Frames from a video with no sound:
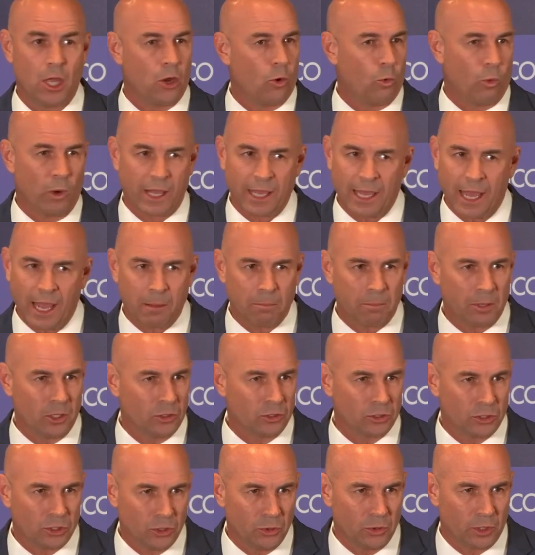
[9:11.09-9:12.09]
We can't
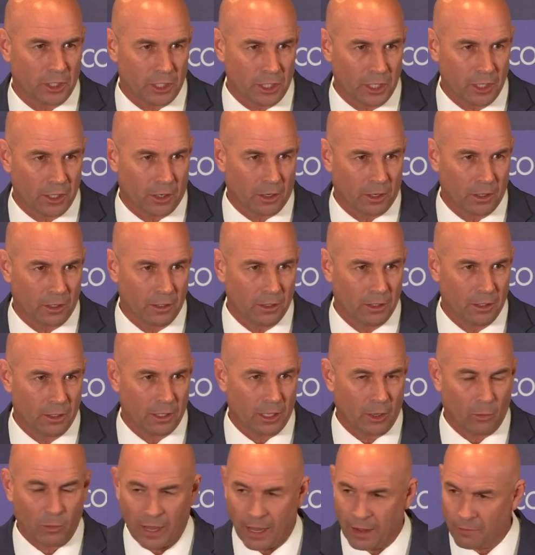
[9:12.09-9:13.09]
build 2 a year,
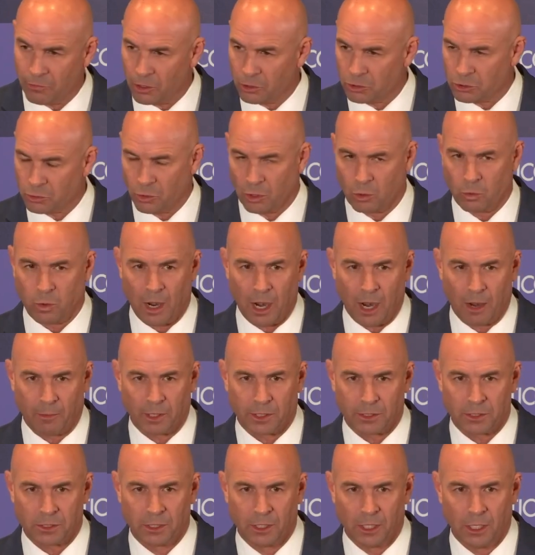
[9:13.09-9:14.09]
and we have those
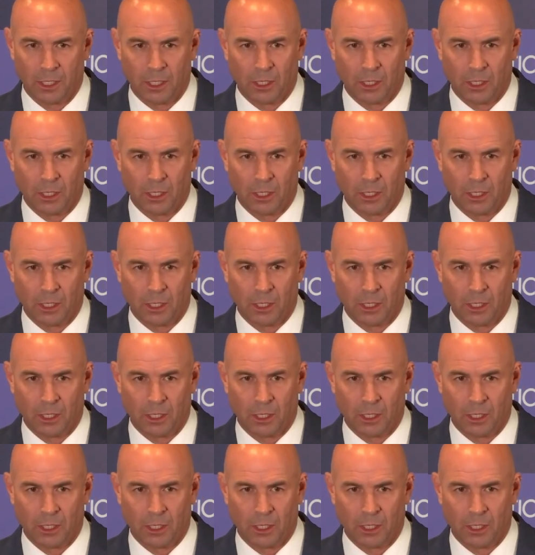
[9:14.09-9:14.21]
requirements.